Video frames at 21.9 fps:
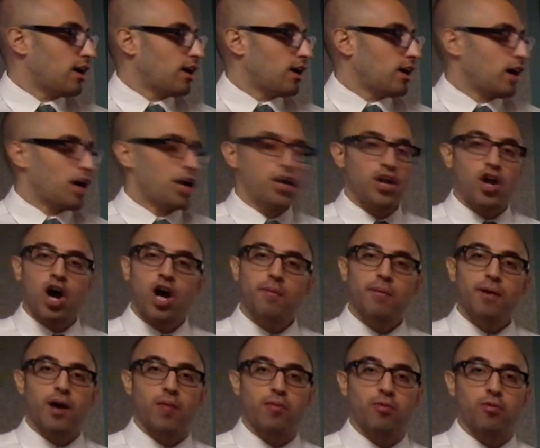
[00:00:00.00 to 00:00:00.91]
A
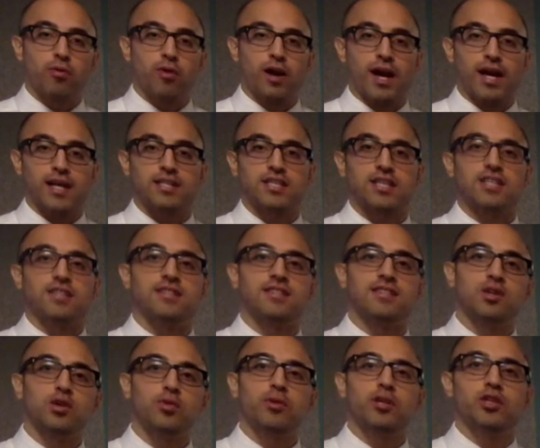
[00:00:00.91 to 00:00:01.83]
non-palpable rash can
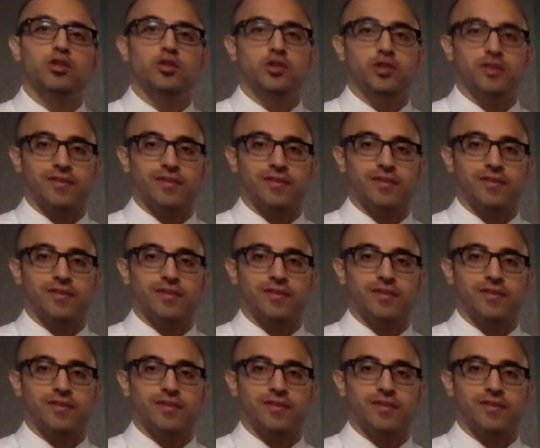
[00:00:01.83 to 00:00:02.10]
still be due to